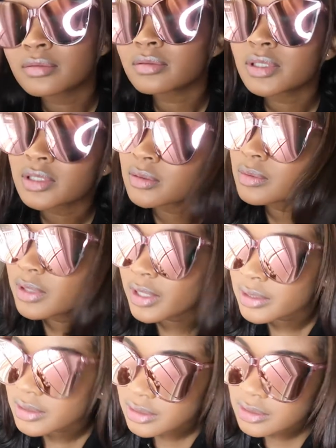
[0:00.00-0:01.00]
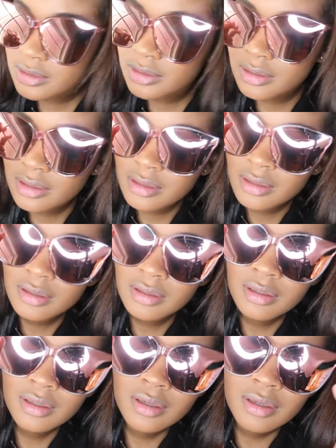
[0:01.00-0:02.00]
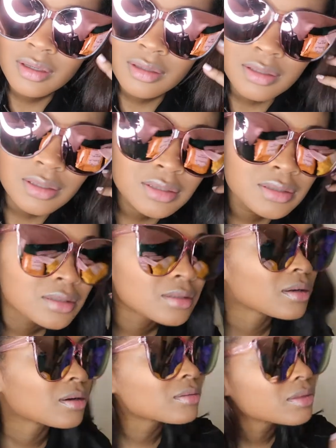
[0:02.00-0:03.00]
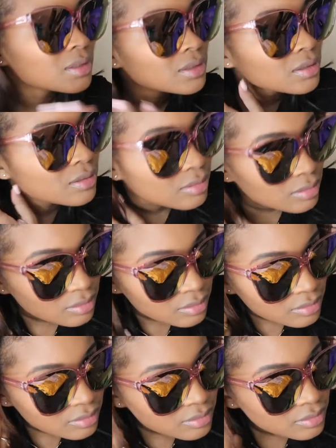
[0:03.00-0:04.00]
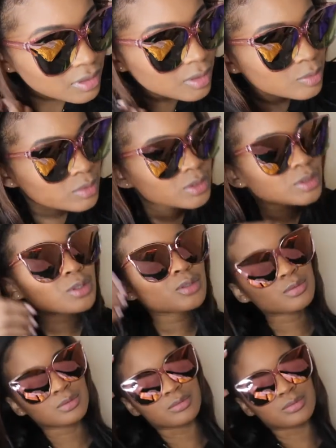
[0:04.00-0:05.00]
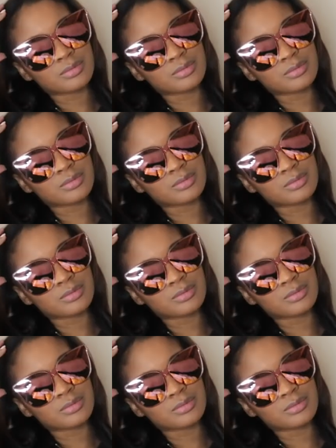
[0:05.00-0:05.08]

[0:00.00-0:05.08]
Okay, we like these. These, oh, these cute. Oh, these cute.